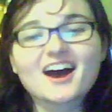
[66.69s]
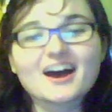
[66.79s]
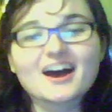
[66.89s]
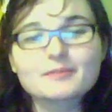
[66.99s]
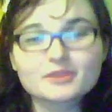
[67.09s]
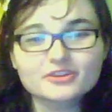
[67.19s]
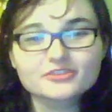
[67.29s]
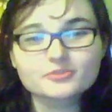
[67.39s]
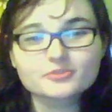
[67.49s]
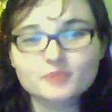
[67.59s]

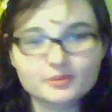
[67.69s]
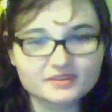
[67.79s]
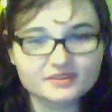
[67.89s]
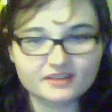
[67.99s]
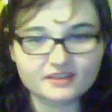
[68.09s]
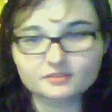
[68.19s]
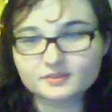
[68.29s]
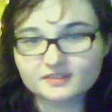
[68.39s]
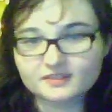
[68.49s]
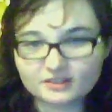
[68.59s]
appears from where we stand to
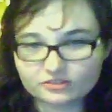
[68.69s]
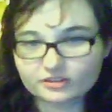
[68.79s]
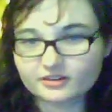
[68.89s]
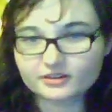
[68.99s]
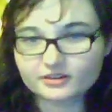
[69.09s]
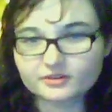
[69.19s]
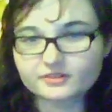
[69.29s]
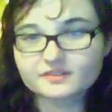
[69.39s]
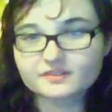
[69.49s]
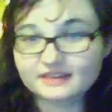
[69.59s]
be stationary,
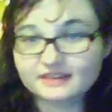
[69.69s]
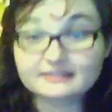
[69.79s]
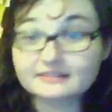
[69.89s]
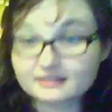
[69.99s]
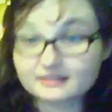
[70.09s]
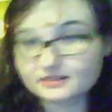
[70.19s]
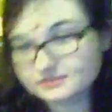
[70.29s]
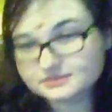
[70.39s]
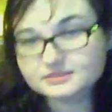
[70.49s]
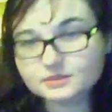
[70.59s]
or standing
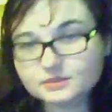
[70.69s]
still,